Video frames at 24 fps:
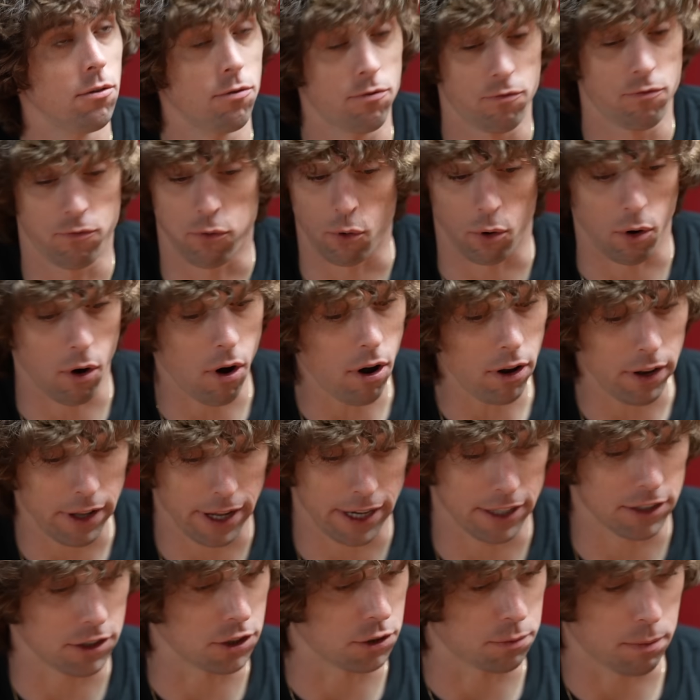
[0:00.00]
for all
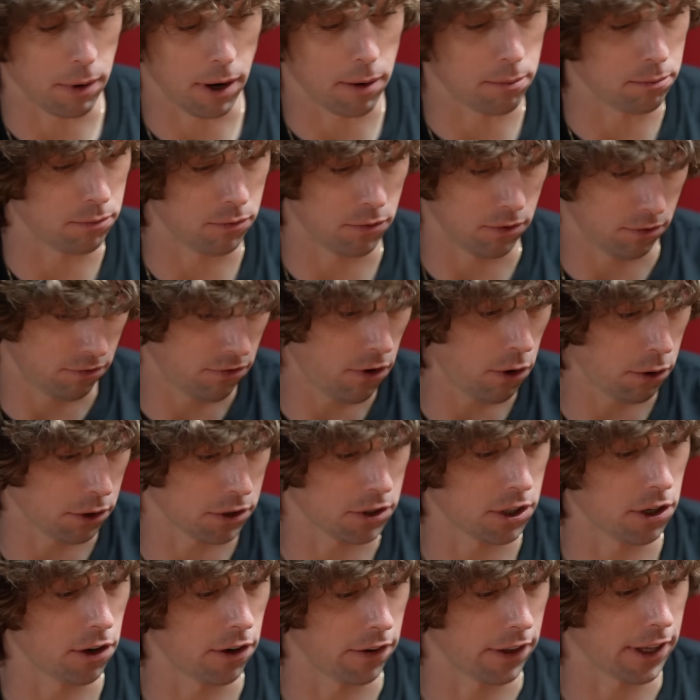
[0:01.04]
ages, but I'm
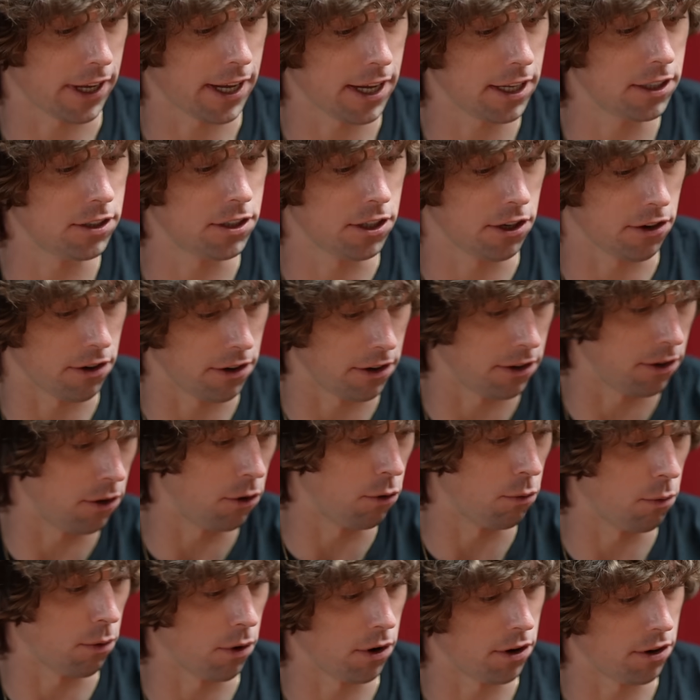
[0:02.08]
focusing on the kids here and
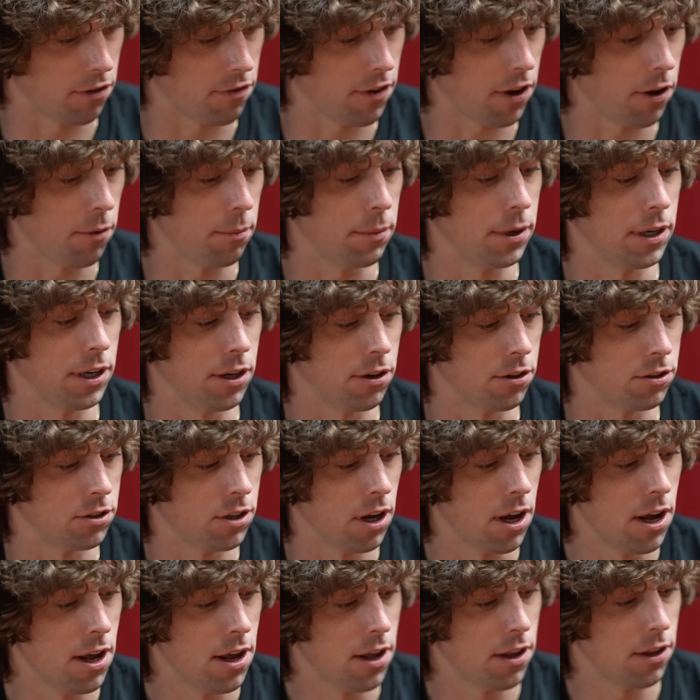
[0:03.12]
who were in development years,